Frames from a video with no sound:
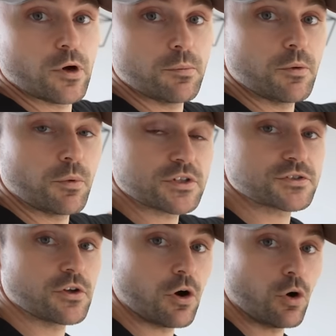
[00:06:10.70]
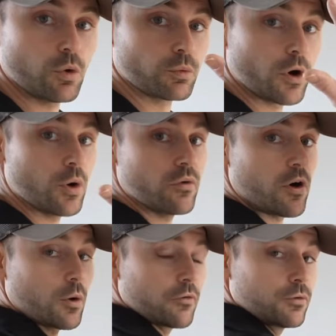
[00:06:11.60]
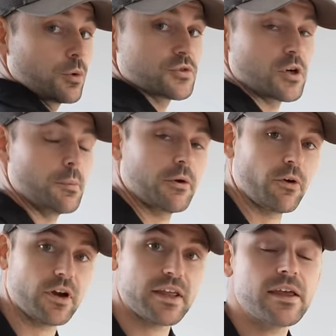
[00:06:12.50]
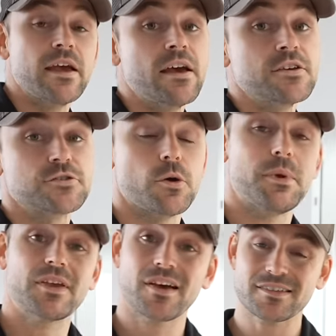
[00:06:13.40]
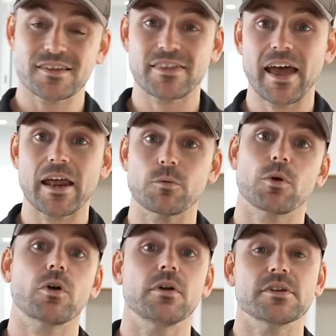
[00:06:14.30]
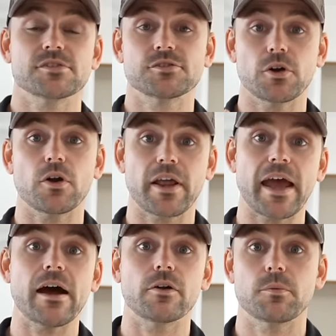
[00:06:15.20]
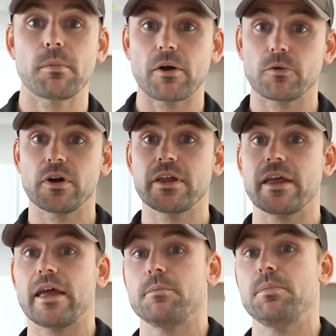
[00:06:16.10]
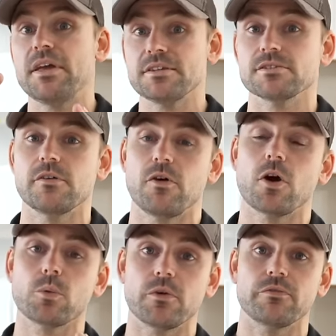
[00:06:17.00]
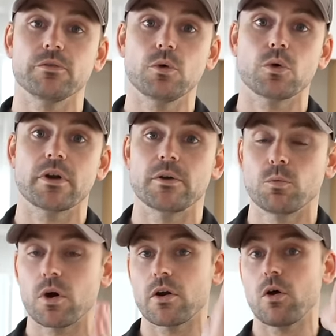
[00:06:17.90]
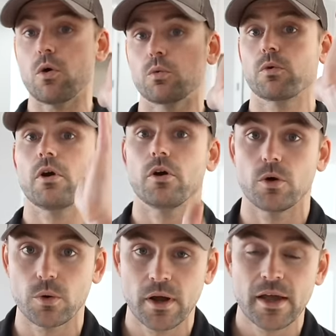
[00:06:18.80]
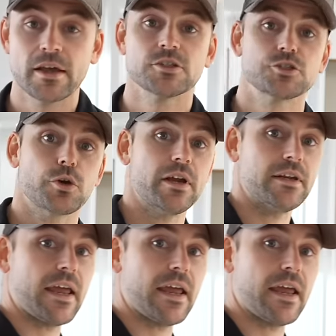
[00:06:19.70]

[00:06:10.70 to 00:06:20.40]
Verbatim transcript: room in which the whole row of hardwood floor is gonna be running. So because of that, we're gonna start out by running a piece of hardwood floor in one whole row straight